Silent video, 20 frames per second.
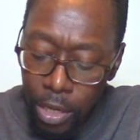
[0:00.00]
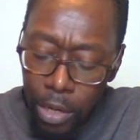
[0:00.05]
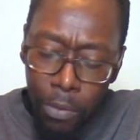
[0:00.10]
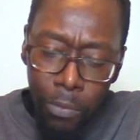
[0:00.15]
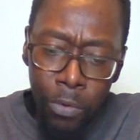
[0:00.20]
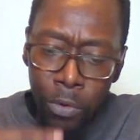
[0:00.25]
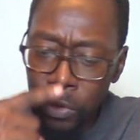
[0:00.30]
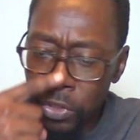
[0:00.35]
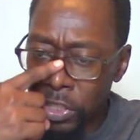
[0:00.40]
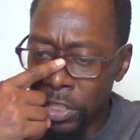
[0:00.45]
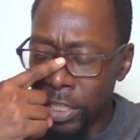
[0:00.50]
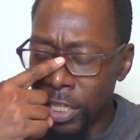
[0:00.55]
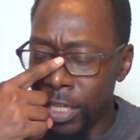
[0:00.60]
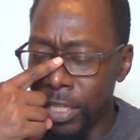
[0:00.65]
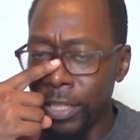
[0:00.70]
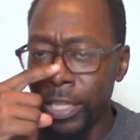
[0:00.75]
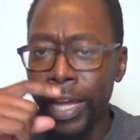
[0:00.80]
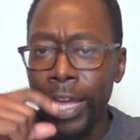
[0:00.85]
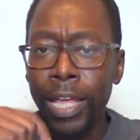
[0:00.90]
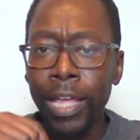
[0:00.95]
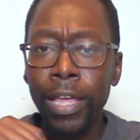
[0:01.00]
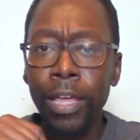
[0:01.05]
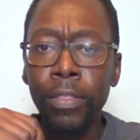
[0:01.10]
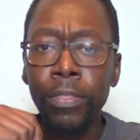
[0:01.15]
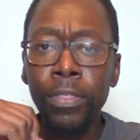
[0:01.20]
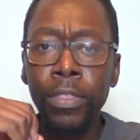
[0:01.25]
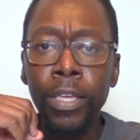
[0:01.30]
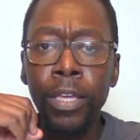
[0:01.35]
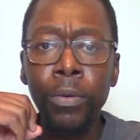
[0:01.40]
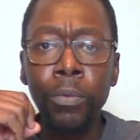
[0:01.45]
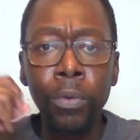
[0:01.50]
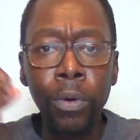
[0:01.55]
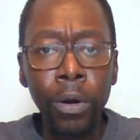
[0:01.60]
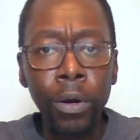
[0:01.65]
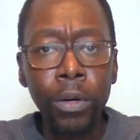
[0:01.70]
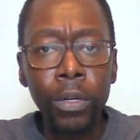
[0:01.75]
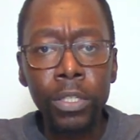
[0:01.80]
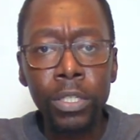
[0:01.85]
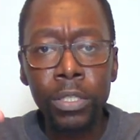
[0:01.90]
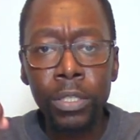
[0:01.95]
we'll see that the
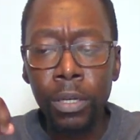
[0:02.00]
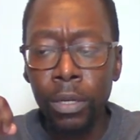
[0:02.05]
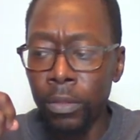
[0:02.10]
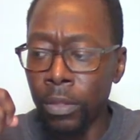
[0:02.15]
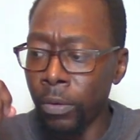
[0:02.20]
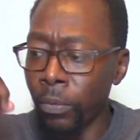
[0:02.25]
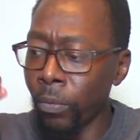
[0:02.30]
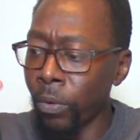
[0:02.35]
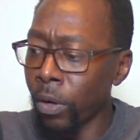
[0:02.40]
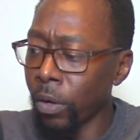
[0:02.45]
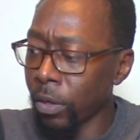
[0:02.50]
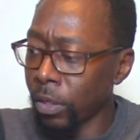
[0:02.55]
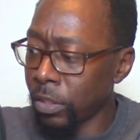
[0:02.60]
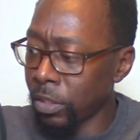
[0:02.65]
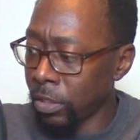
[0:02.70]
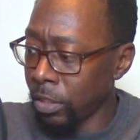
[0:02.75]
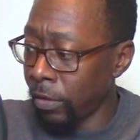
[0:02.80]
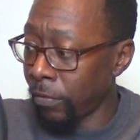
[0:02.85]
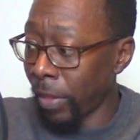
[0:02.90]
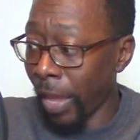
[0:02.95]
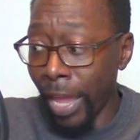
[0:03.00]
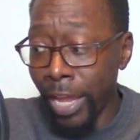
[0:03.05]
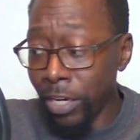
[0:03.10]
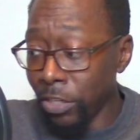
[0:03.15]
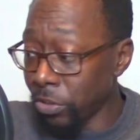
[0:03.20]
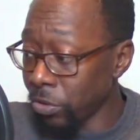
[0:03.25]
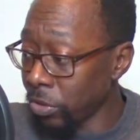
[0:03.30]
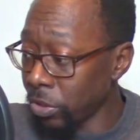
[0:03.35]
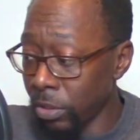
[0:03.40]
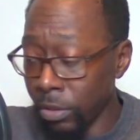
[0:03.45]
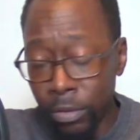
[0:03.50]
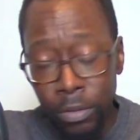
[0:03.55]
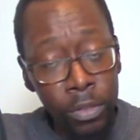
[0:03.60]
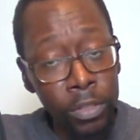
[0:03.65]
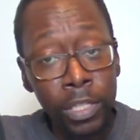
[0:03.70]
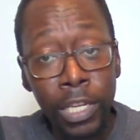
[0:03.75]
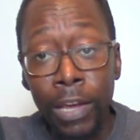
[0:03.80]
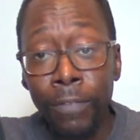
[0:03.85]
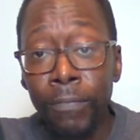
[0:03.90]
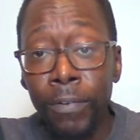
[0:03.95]
works of the angels,
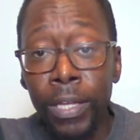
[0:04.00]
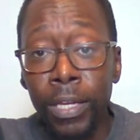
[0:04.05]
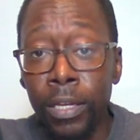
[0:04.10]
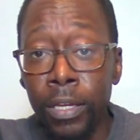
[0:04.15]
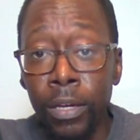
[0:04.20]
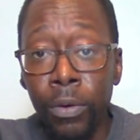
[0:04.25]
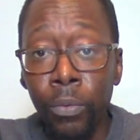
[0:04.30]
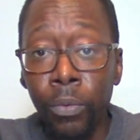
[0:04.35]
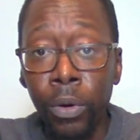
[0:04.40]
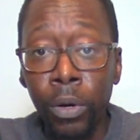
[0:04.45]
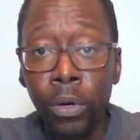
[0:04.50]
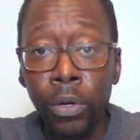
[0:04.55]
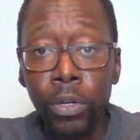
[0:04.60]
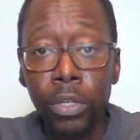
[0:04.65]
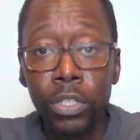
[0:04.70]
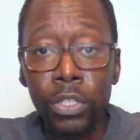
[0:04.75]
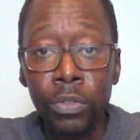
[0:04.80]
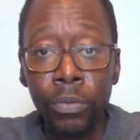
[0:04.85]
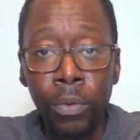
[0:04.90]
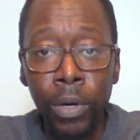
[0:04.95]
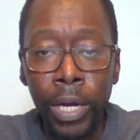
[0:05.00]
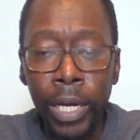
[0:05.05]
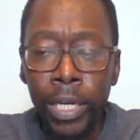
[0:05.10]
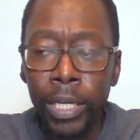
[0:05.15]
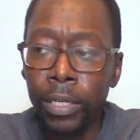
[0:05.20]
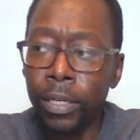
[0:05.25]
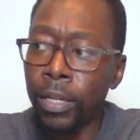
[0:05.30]
definitely good works, right?